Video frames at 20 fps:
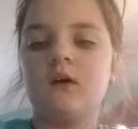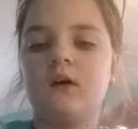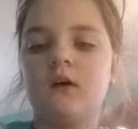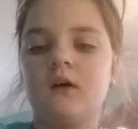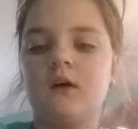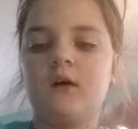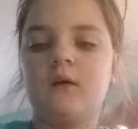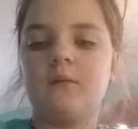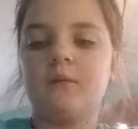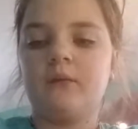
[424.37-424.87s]

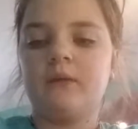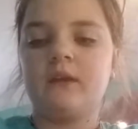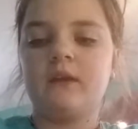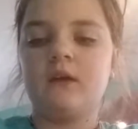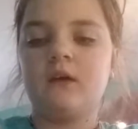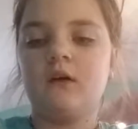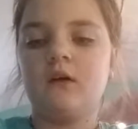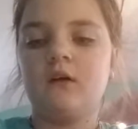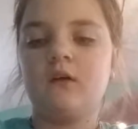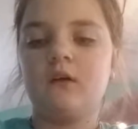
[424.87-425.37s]
Um,
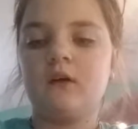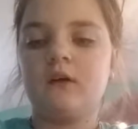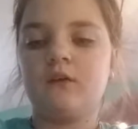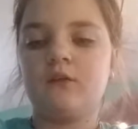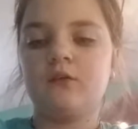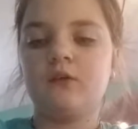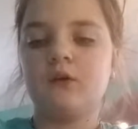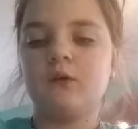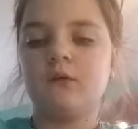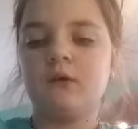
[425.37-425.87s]
so
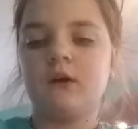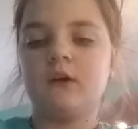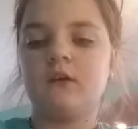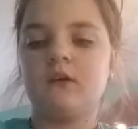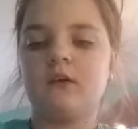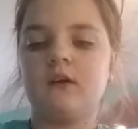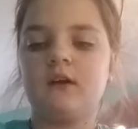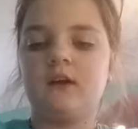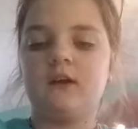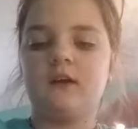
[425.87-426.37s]
if you're
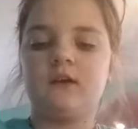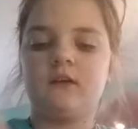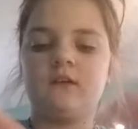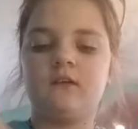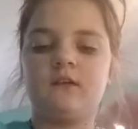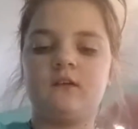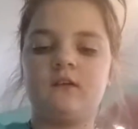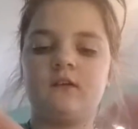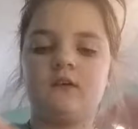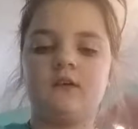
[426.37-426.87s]
wondering,
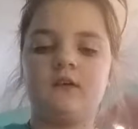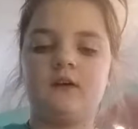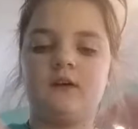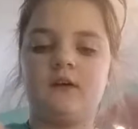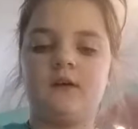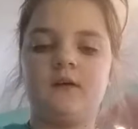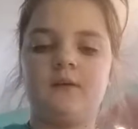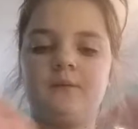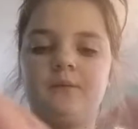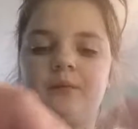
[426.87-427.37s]

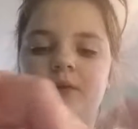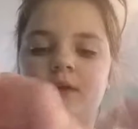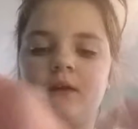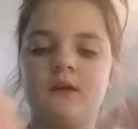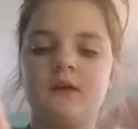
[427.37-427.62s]
um,